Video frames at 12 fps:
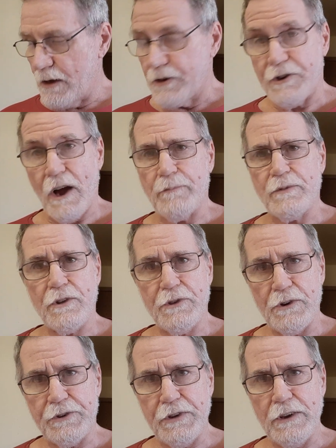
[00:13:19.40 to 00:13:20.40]
chapter
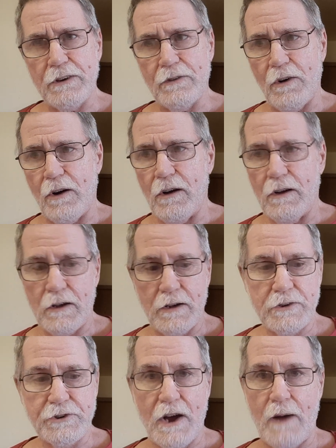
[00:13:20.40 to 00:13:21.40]
13 of all
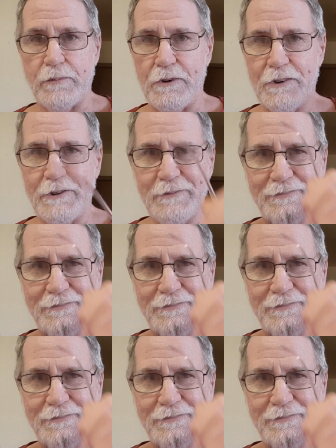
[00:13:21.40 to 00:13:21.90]
chapters.